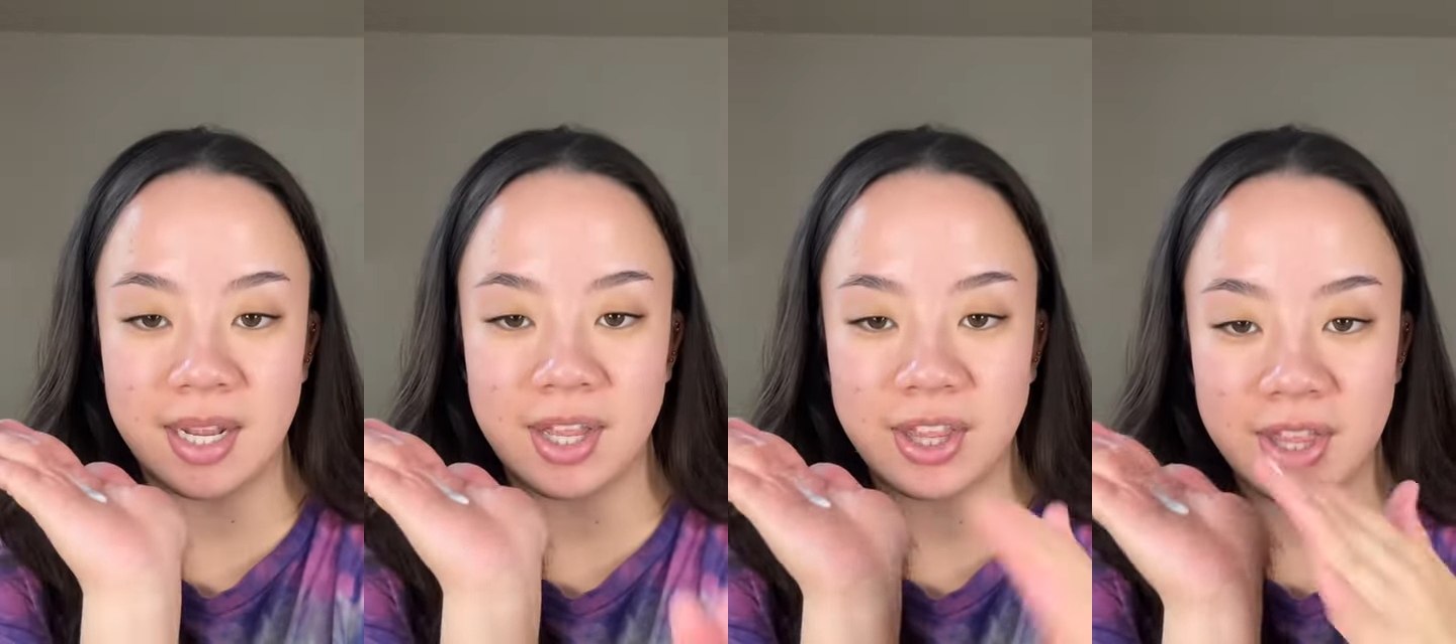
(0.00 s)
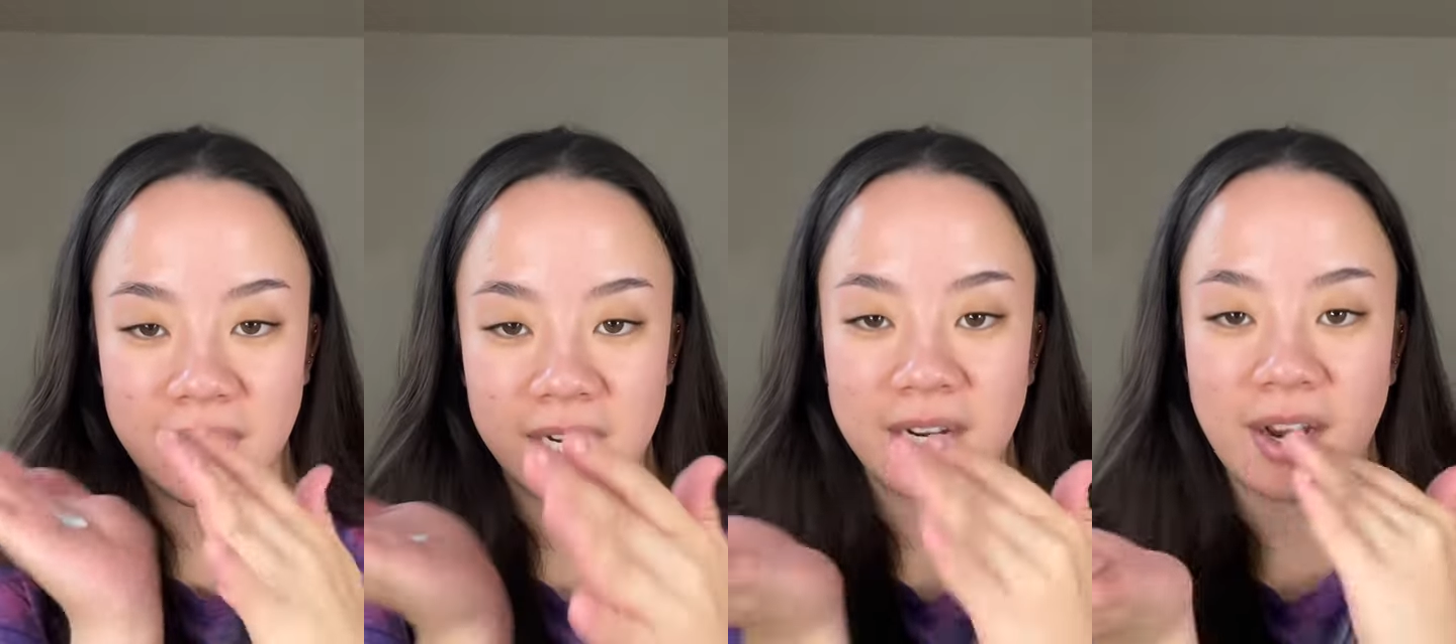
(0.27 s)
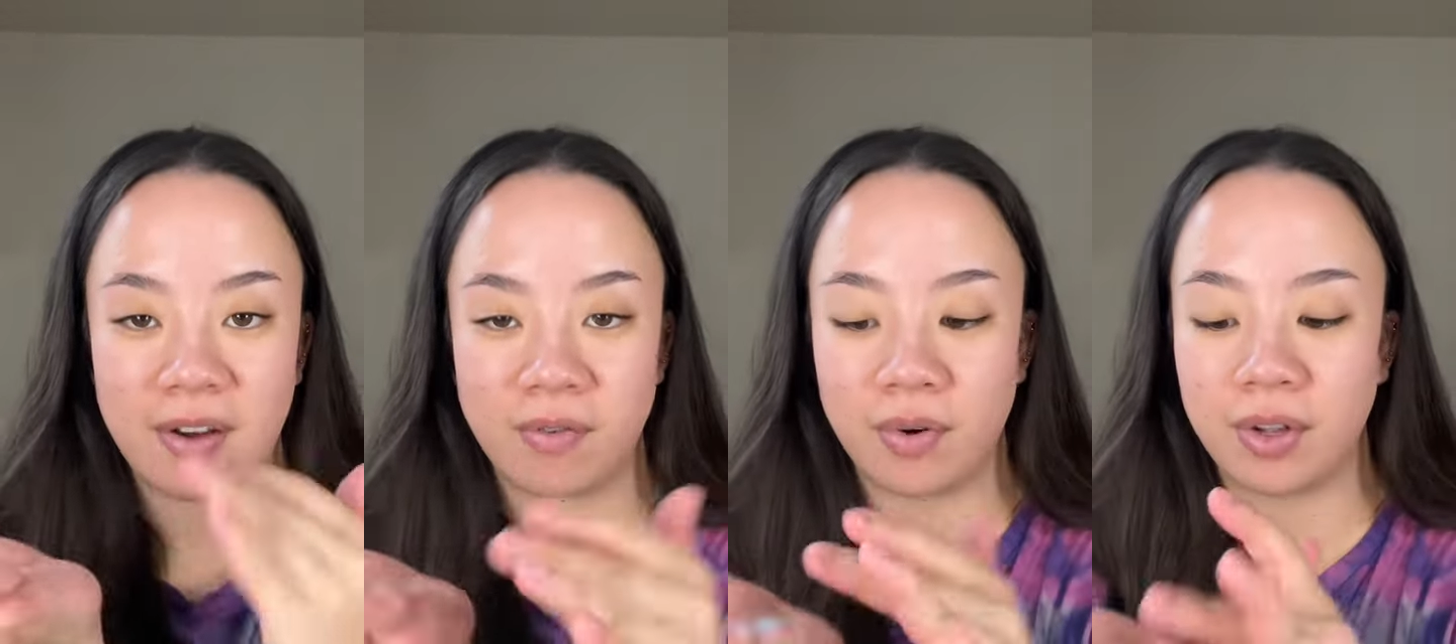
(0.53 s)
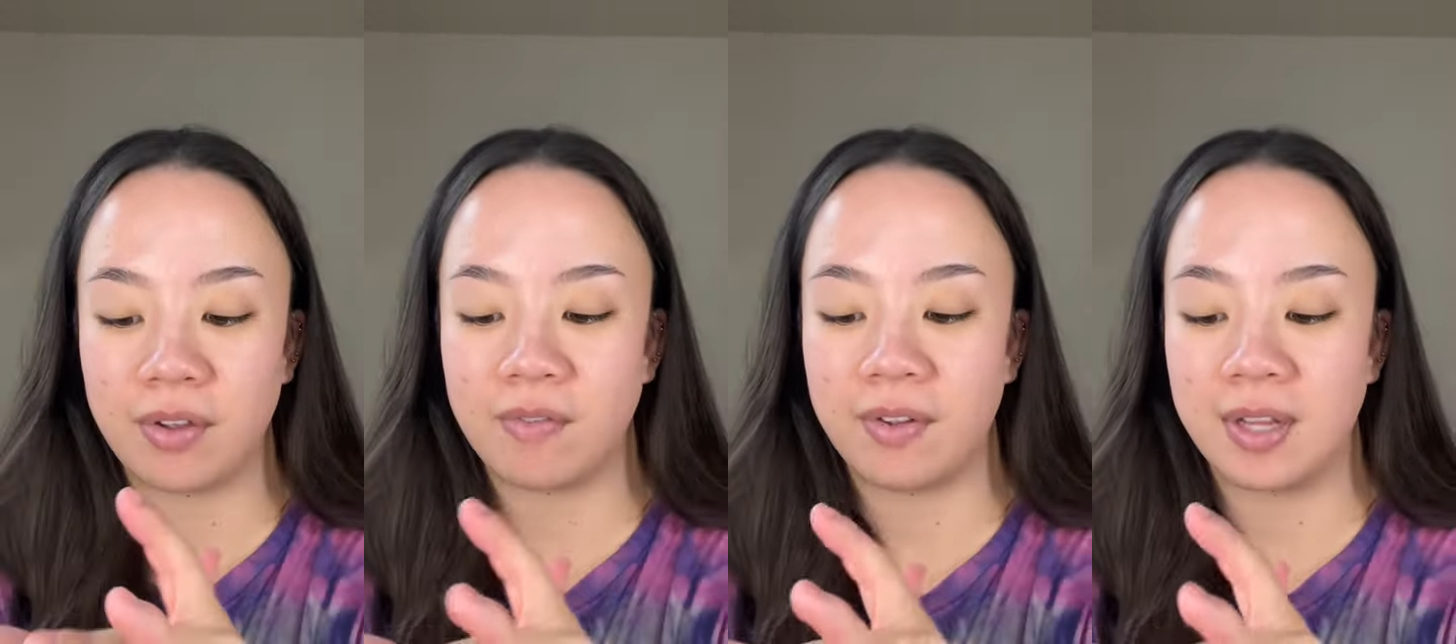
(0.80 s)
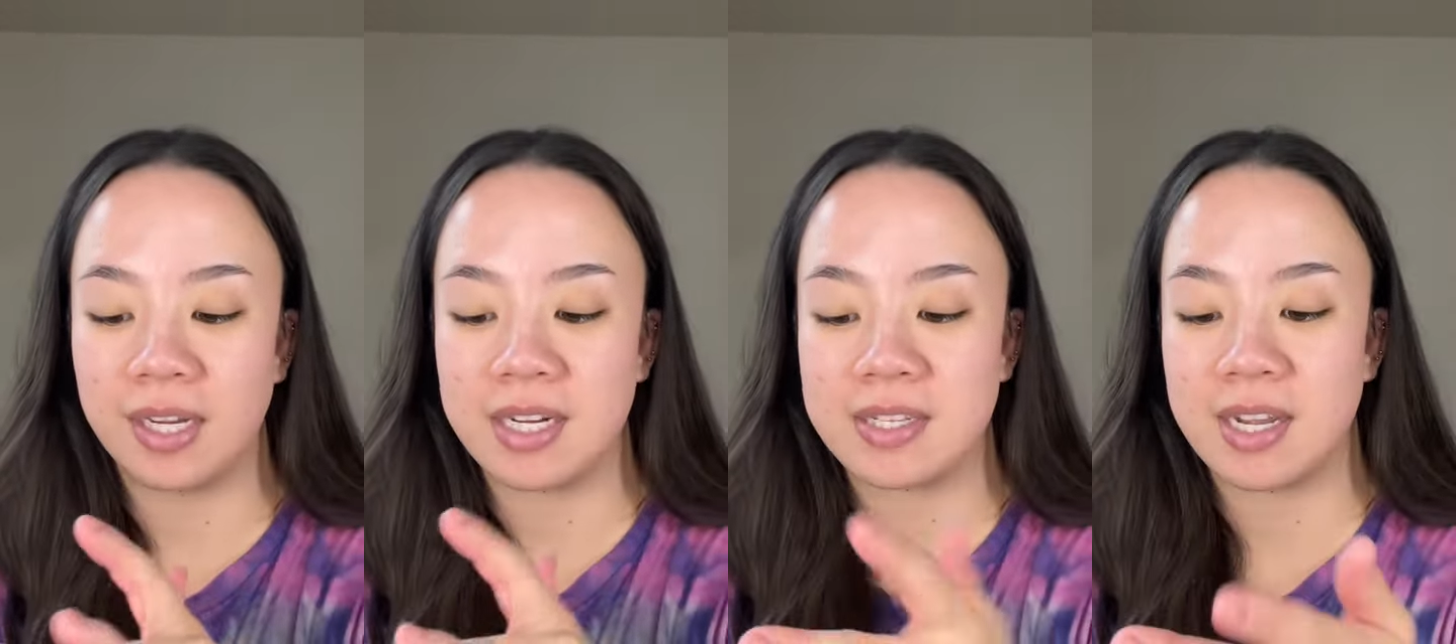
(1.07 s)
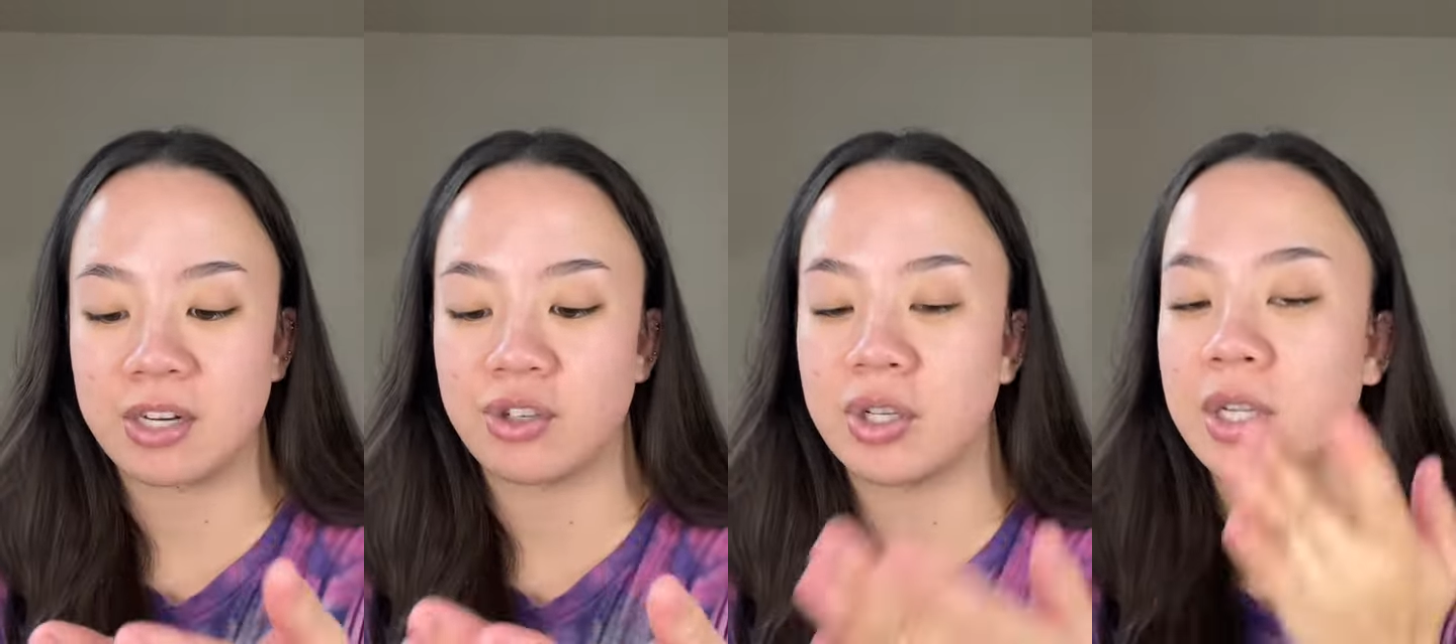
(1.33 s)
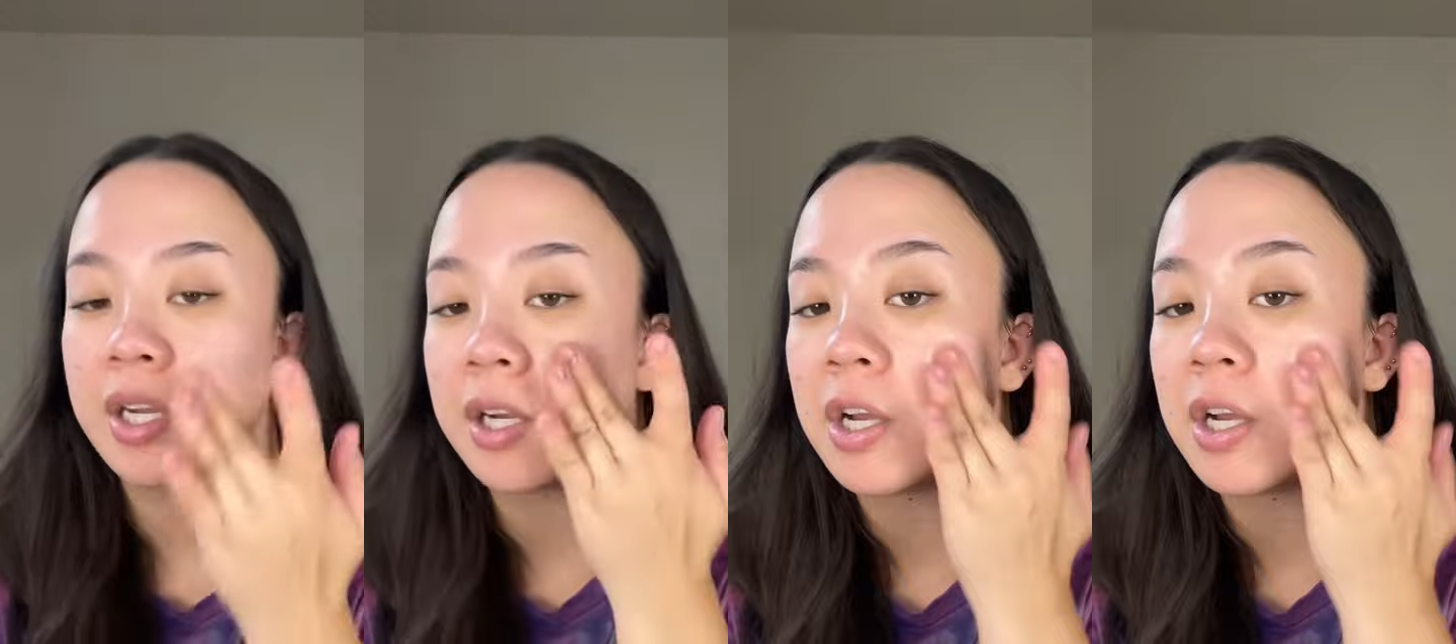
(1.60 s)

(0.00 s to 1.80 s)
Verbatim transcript: thick enough where you feel like it's actually like